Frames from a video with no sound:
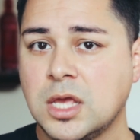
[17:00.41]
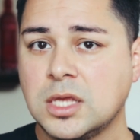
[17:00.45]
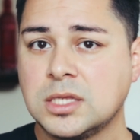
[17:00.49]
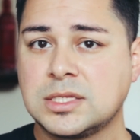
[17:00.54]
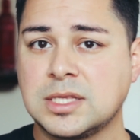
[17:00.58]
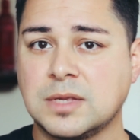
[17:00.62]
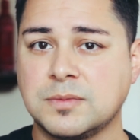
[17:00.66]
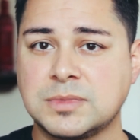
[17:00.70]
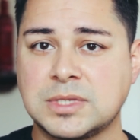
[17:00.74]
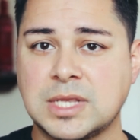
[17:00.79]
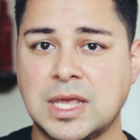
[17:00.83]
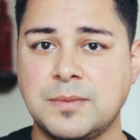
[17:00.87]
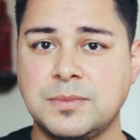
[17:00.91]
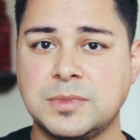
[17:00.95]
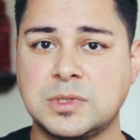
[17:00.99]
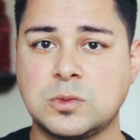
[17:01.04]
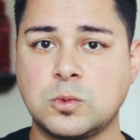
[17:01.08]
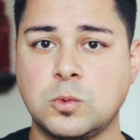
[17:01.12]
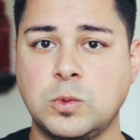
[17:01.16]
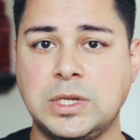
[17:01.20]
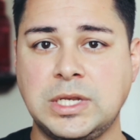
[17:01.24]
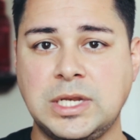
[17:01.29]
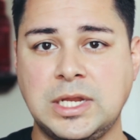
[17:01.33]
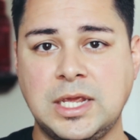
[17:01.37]

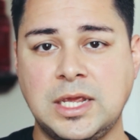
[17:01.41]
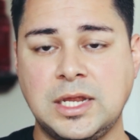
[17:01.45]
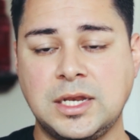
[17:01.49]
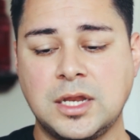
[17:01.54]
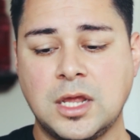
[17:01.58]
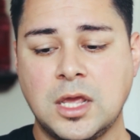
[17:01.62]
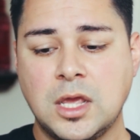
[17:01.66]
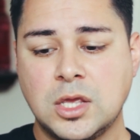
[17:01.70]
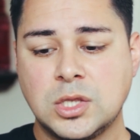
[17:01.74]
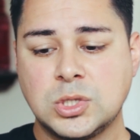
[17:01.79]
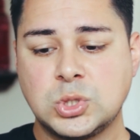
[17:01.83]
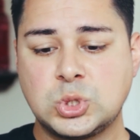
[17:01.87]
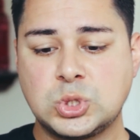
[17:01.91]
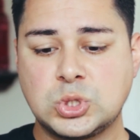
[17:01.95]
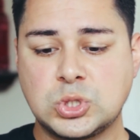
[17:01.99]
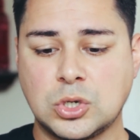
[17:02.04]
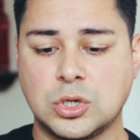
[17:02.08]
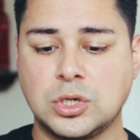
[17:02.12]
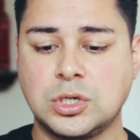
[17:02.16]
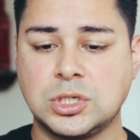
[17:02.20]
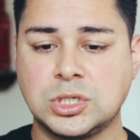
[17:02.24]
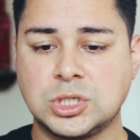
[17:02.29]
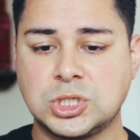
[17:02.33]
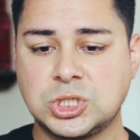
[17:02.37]
Sometimes we need
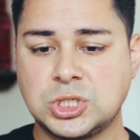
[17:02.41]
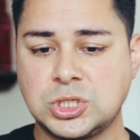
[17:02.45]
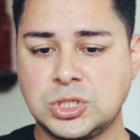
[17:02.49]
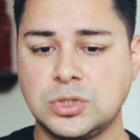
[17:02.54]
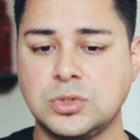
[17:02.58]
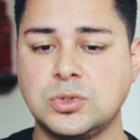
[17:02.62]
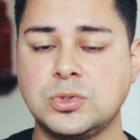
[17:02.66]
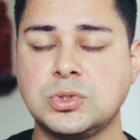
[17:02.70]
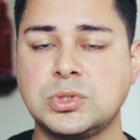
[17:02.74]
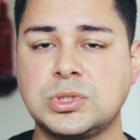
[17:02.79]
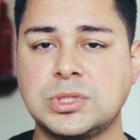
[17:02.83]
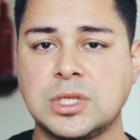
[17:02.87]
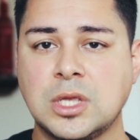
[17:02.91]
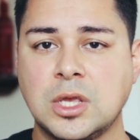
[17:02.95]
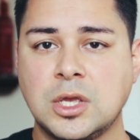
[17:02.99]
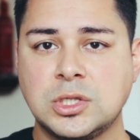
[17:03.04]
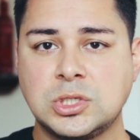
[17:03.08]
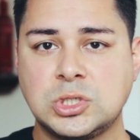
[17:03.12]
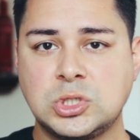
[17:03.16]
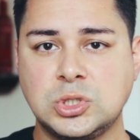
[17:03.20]
certain shoes